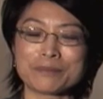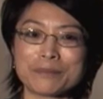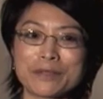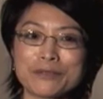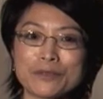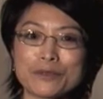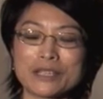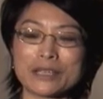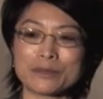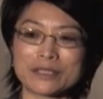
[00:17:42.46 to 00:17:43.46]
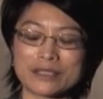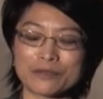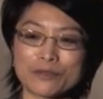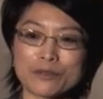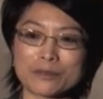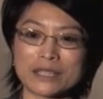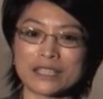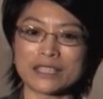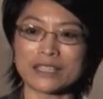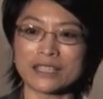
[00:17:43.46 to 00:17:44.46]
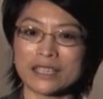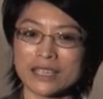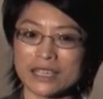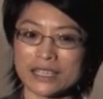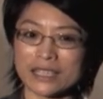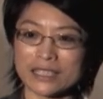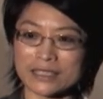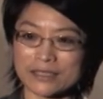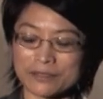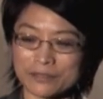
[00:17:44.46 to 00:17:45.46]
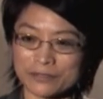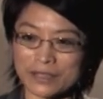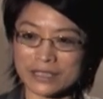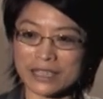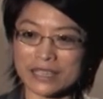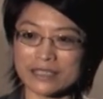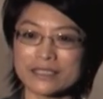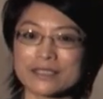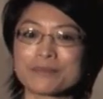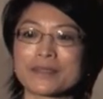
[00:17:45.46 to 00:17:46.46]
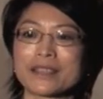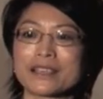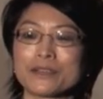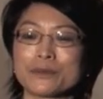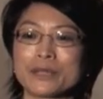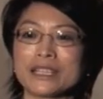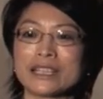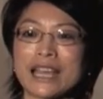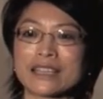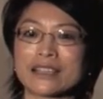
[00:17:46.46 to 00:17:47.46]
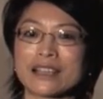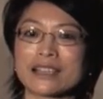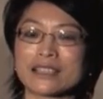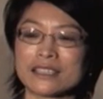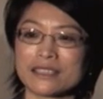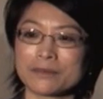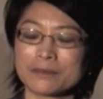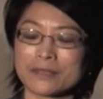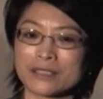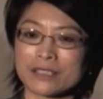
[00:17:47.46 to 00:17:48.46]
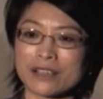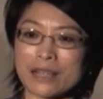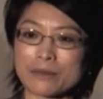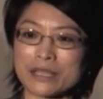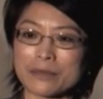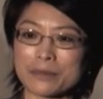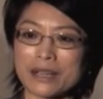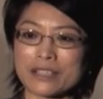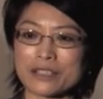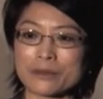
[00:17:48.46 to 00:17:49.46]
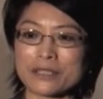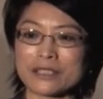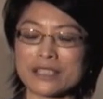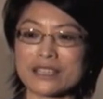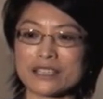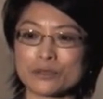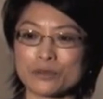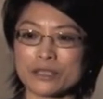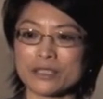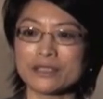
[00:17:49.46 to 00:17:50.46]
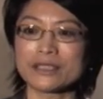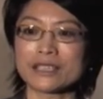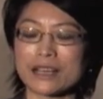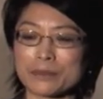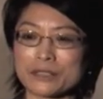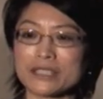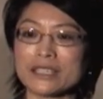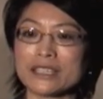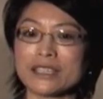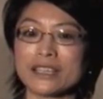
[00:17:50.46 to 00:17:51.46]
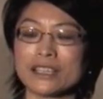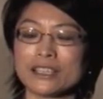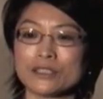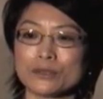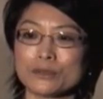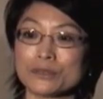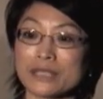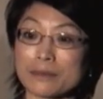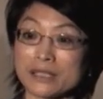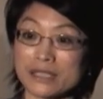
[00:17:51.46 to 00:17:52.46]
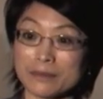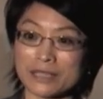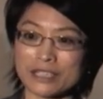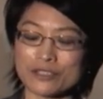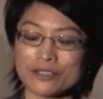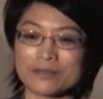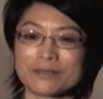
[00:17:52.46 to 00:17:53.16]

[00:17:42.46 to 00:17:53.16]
Before it was formally funded, we had a lot of collaborative projects with industry, community to do some simulation.